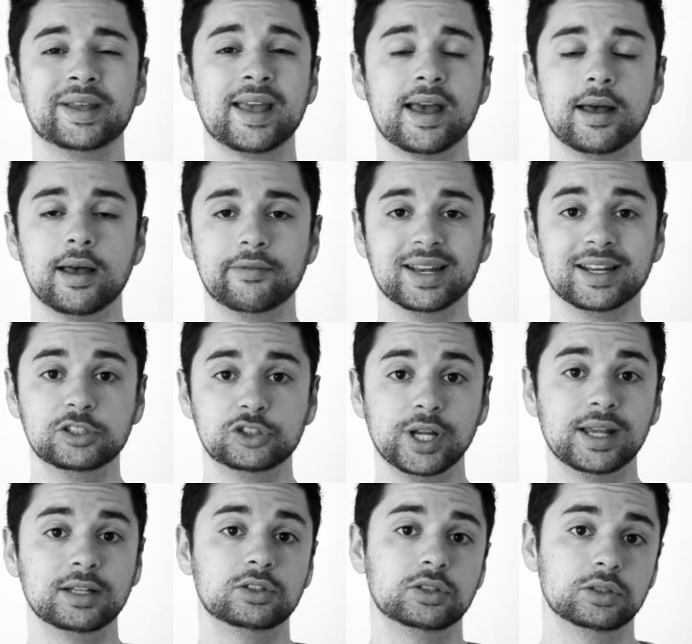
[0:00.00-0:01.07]
we can't have any
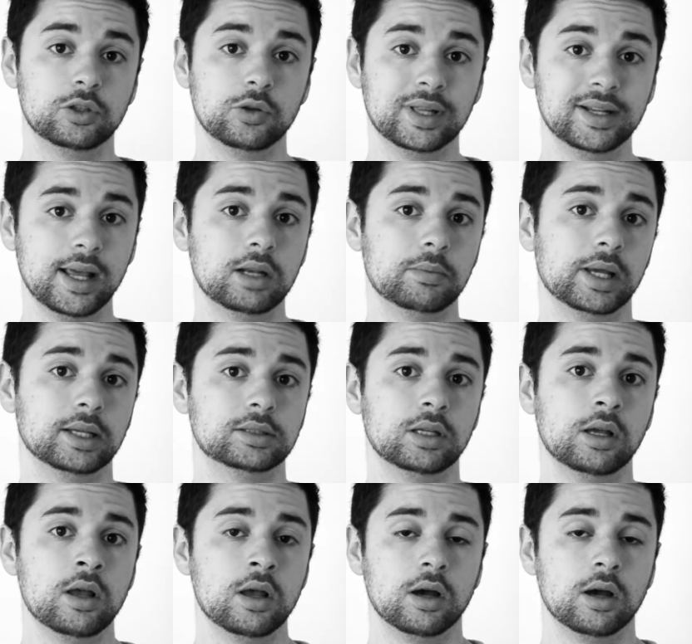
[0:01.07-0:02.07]
changes to the database.